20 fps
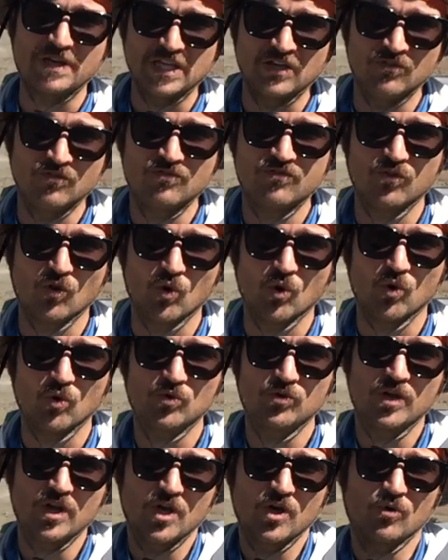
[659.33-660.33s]
bin
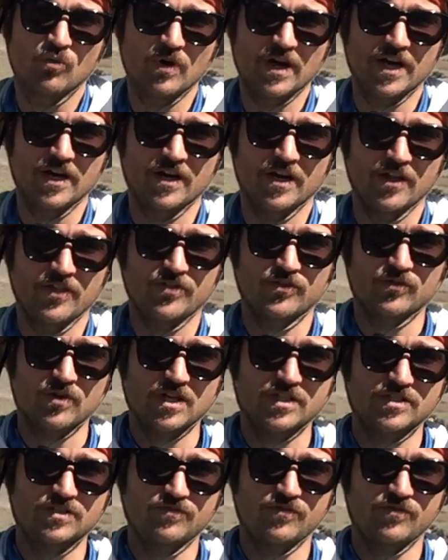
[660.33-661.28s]
fold, where a thrust